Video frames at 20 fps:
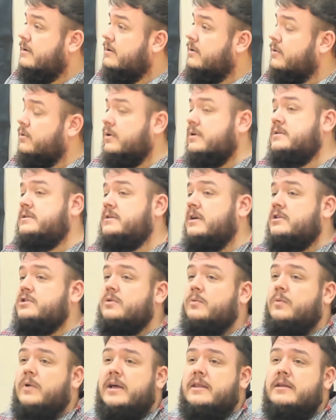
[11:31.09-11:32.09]
Or in such
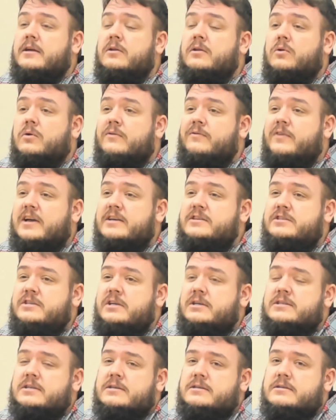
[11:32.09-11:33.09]
a way that glorifies
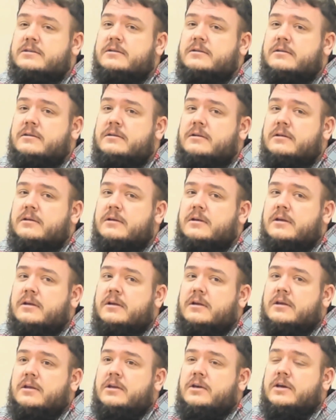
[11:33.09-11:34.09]
Jesus?
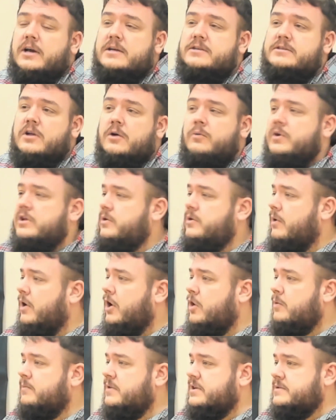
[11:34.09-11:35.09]
You guys know we do a
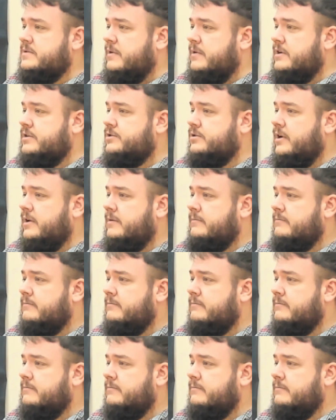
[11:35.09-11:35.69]
homeless ministry.